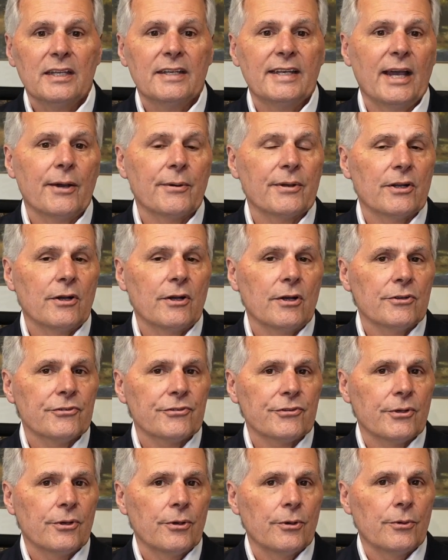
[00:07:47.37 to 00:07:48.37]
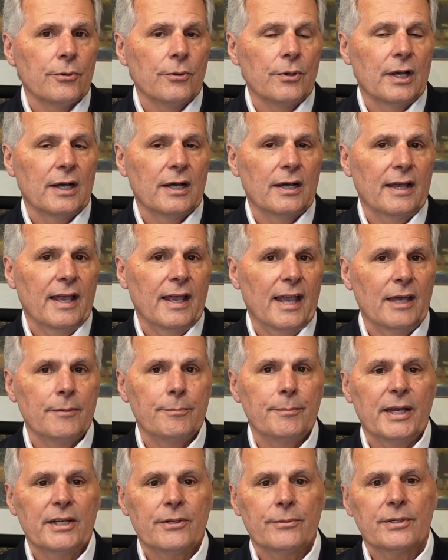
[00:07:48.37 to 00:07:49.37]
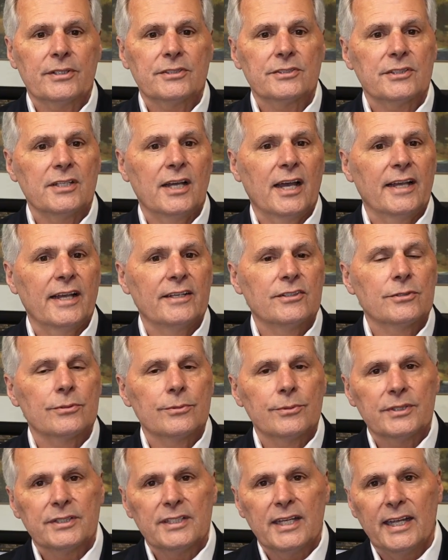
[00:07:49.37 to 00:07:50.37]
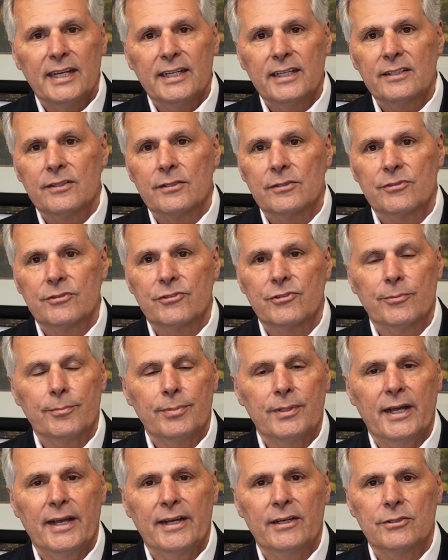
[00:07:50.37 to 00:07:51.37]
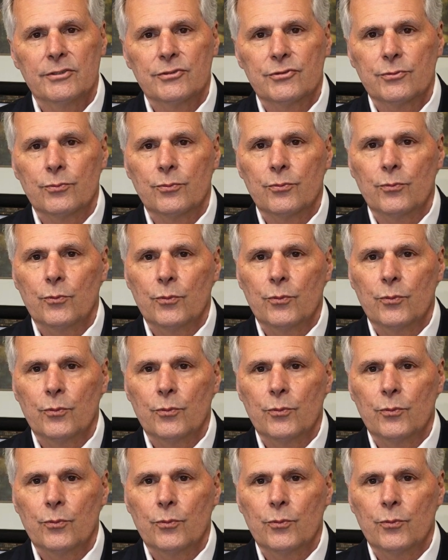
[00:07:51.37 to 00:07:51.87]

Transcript: Now, it also uh, had metrics tied to retaining their suppliers,